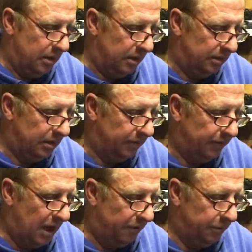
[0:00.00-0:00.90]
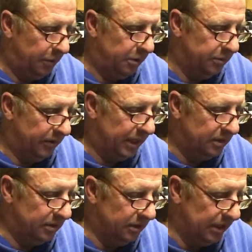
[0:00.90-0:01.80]
As in faff about with the
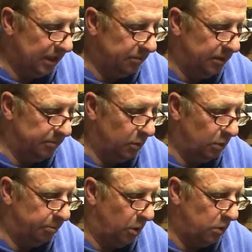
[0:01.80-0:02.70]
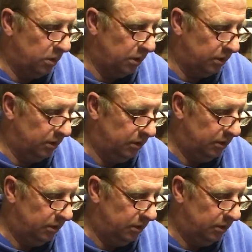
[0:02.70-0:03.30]
engine to get a bit more poke, or